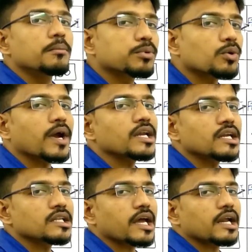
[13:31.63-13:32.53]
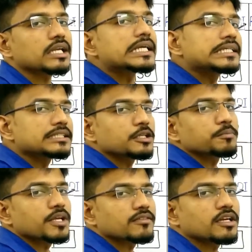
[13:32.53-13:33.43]
provided that is
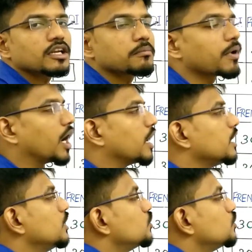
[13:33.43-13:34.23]
represented by